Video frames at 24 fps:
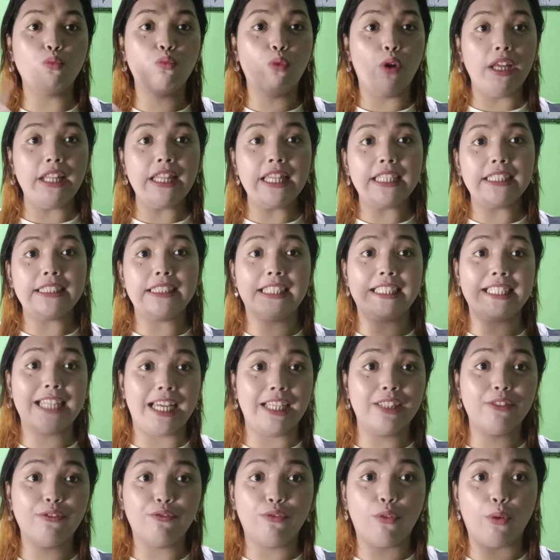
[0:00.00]
One is a
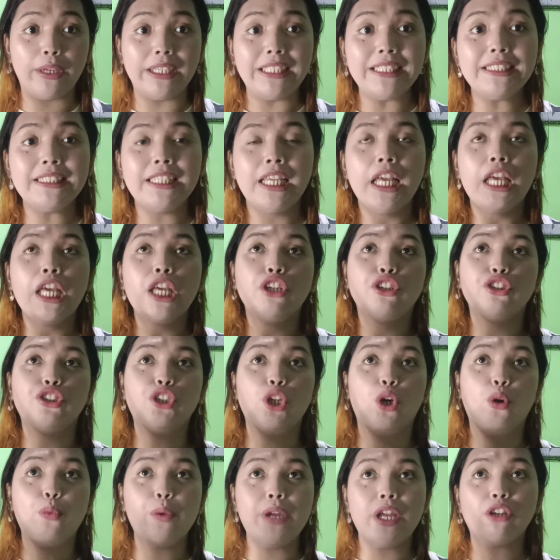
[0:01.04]
non-voice,
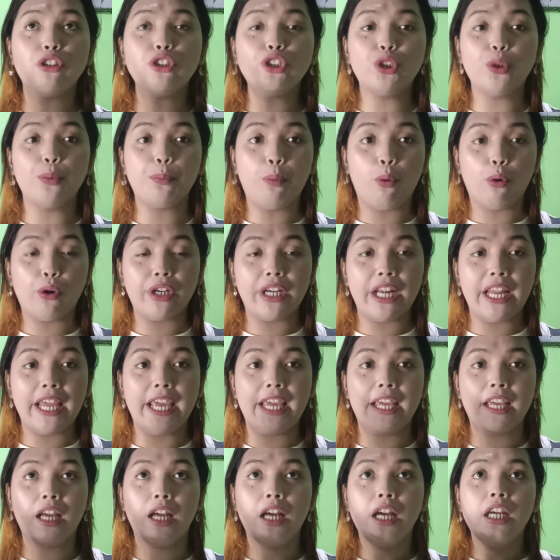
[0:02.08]
so we are
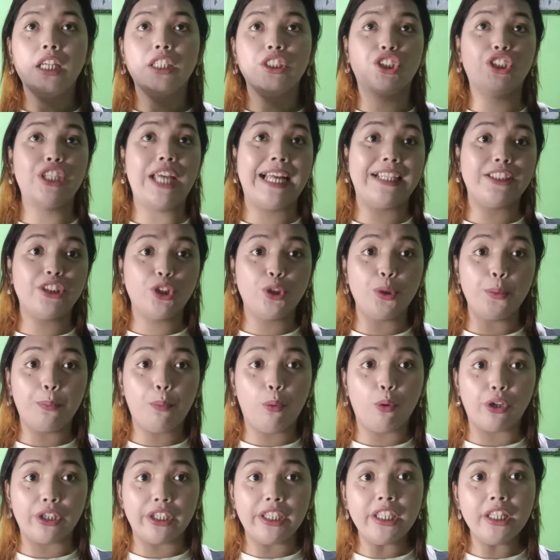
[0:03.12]
supporting chat
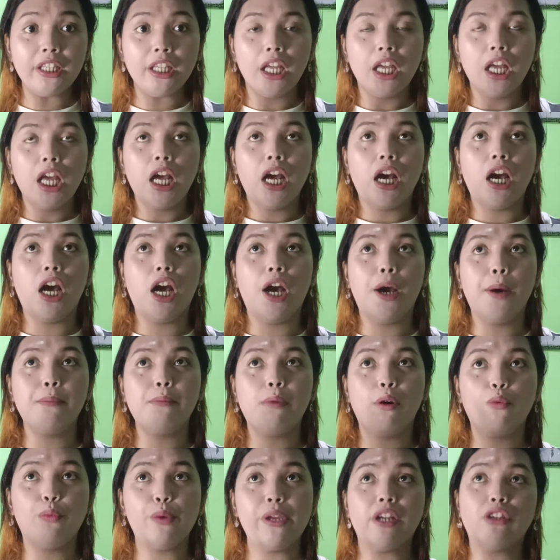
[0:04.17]
support.
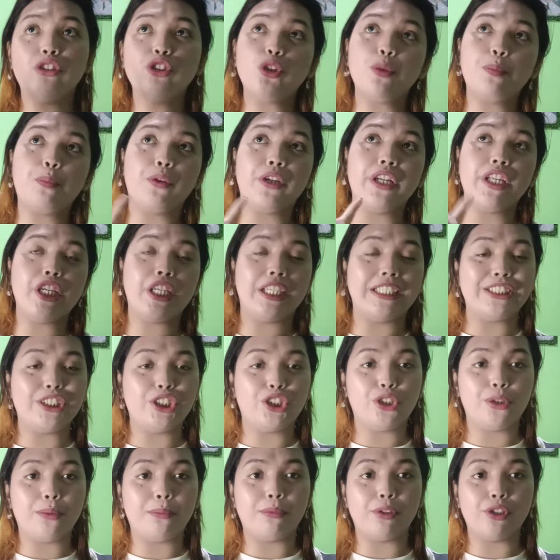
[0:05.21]
We are supporting
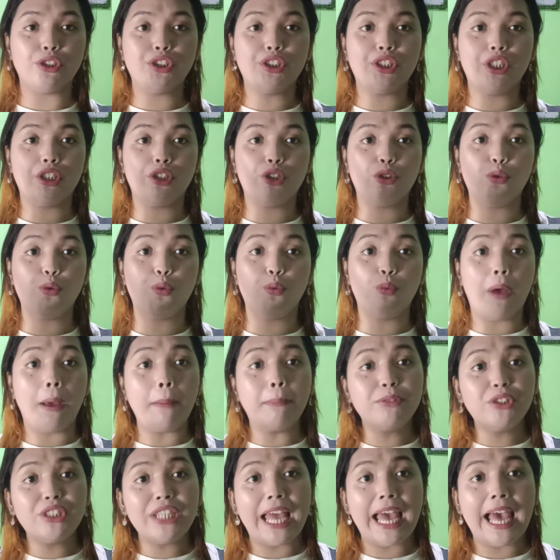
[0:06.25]
customers through
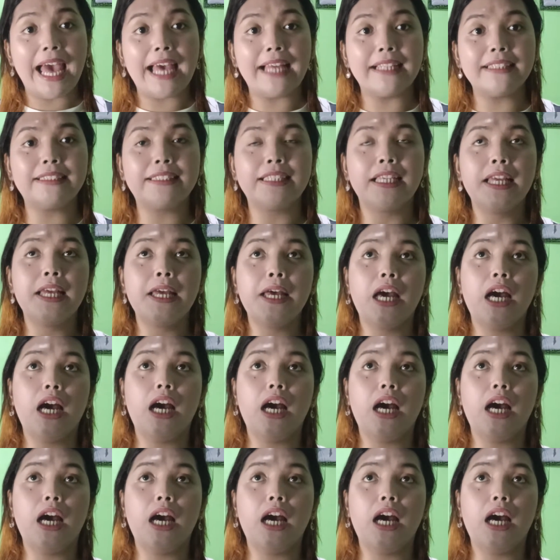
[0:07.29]
web chats.